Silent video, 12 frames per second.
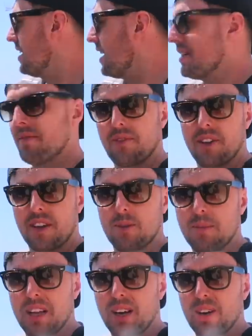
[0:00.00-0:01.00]
I didn't think it
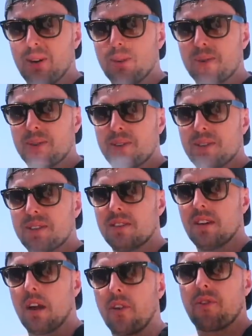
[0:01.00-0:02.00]
would be that cold. And
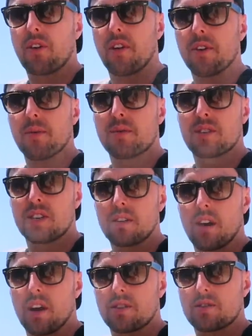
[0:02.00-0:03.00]
I forgot that
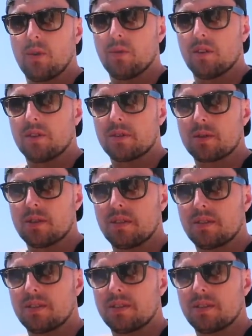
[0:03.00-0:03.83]
it was salt water as well.